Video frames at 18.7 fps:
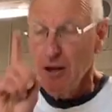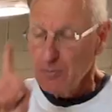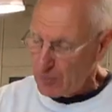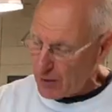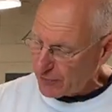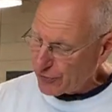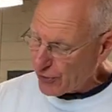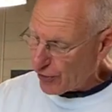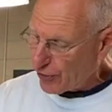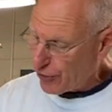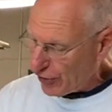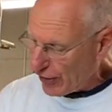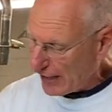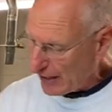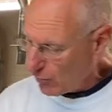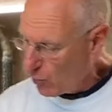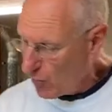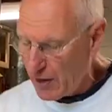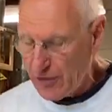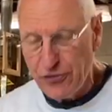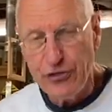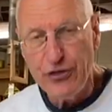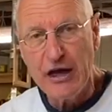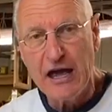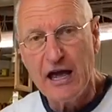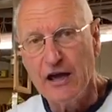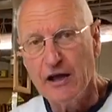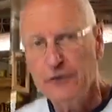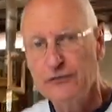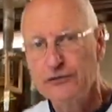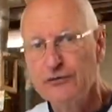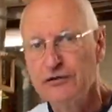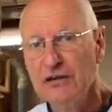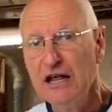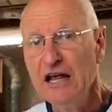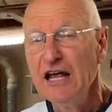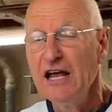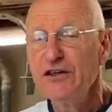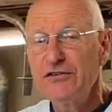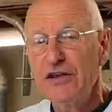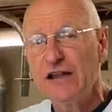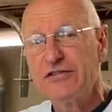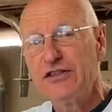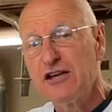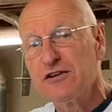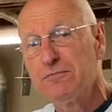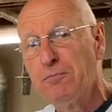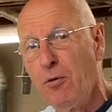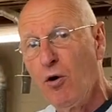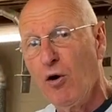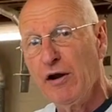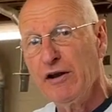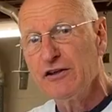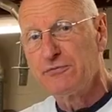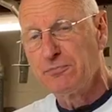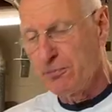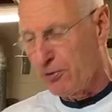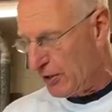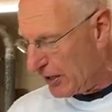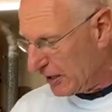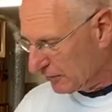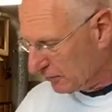But the thing with this is that this board is pretty